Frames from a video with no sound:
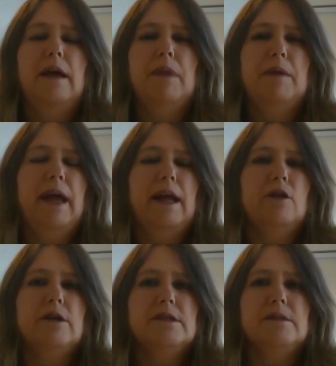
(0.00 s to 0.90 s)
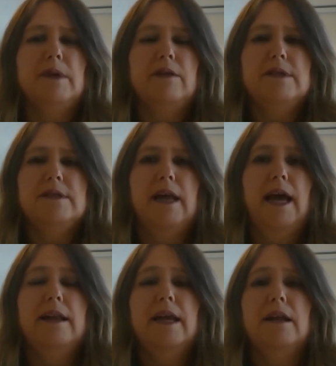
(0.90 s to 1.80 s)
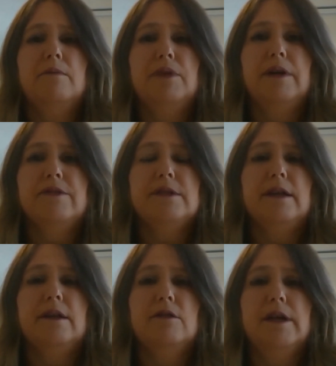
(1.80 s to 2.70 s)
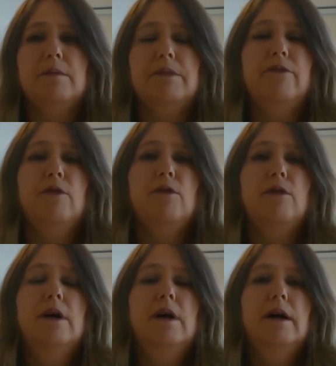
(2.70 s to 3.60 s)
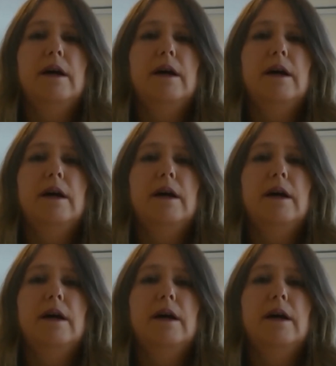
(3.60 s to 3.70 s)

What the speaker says: Maybe had a look at some areas that I hadn't had previously had a look at before.